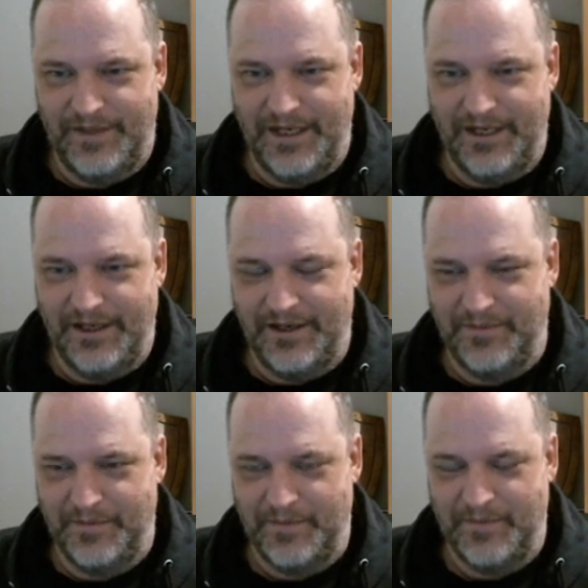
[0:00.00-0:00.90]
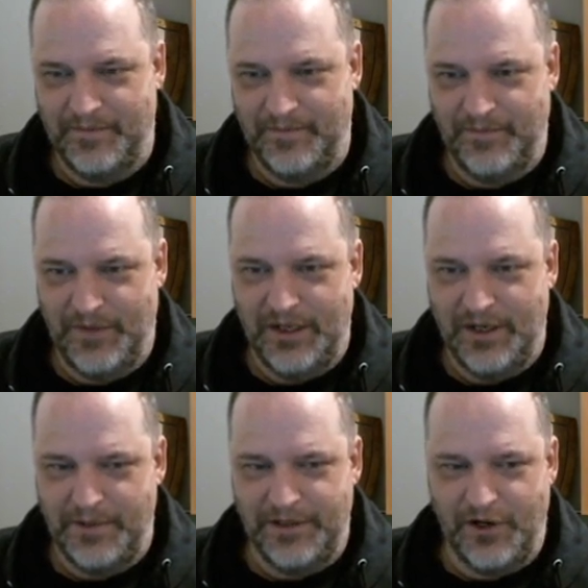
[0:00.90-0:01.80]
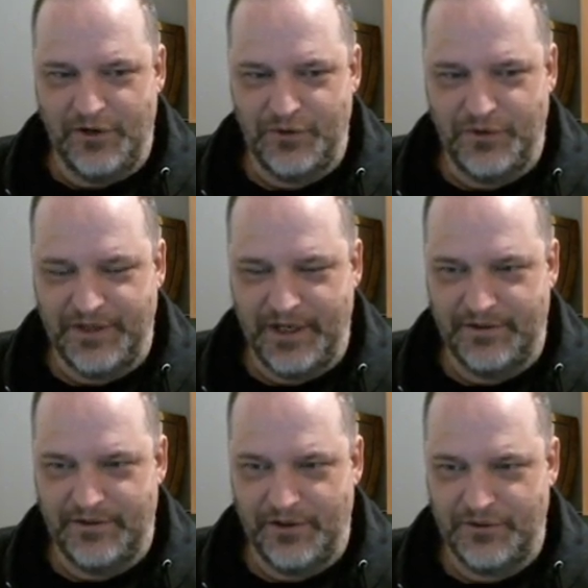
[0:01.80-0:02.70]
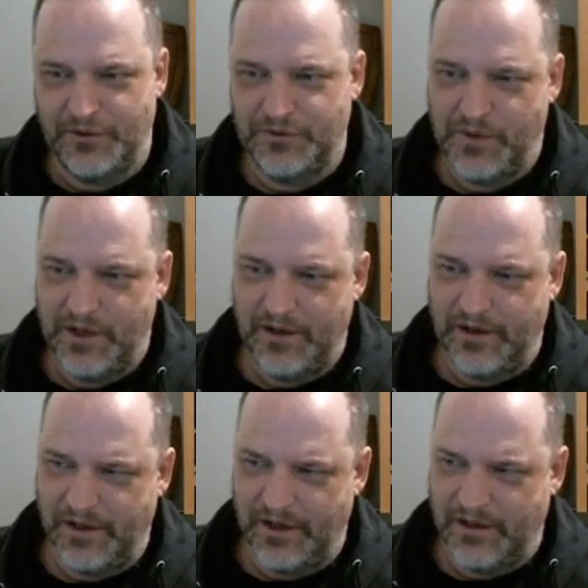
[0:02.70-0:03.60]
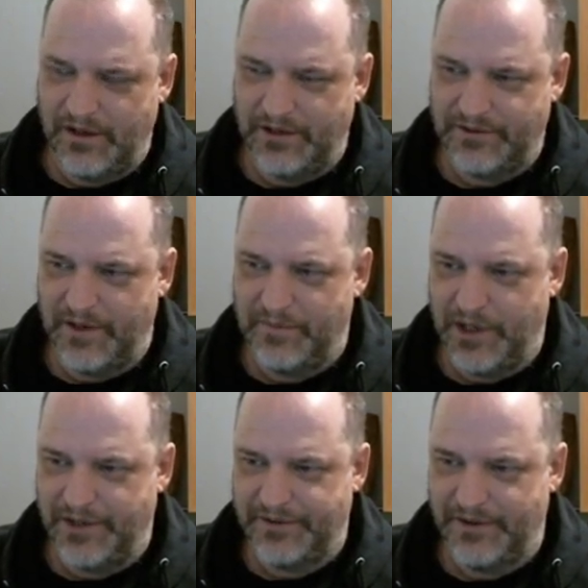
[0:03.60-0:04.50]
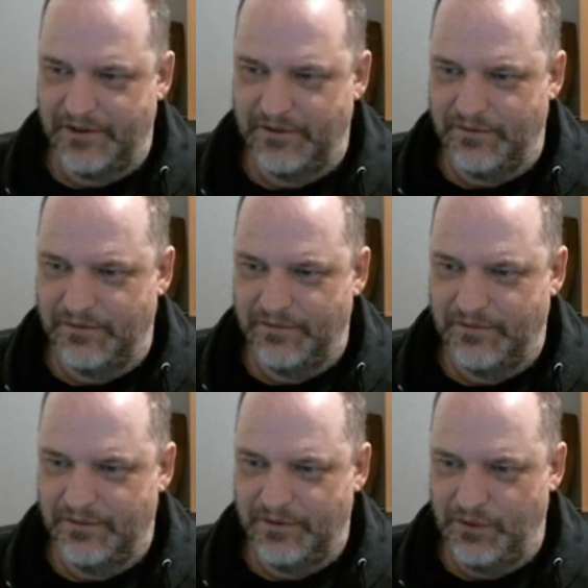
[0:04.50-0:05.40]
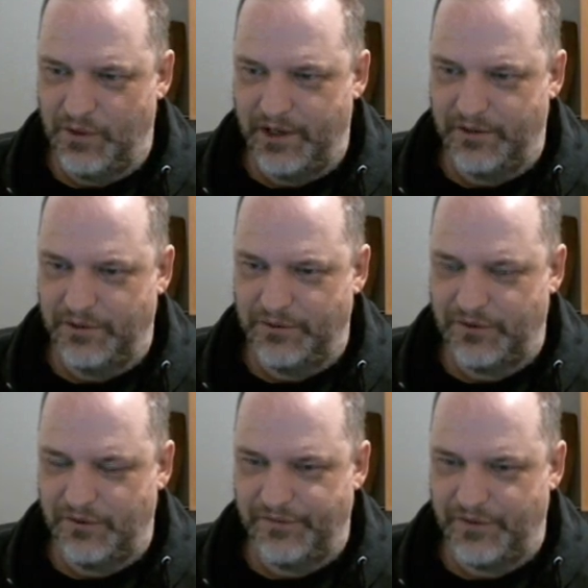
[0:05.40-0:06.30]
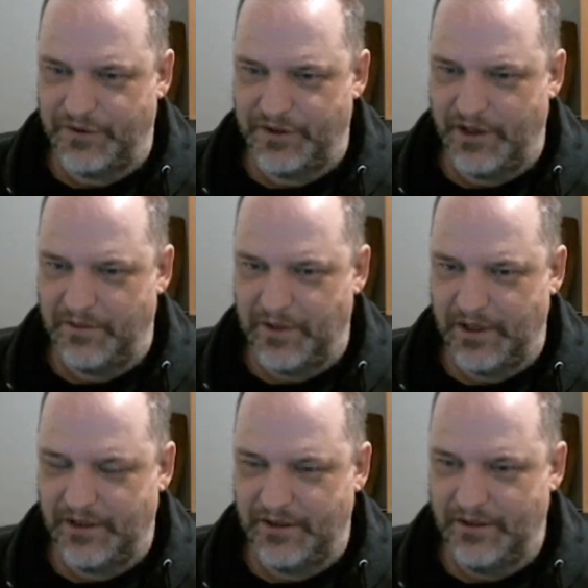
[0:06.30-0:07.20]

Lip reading: Yeah. I mean, Dark Souls 1, I think, has that boss that you auto lose to the first time, right?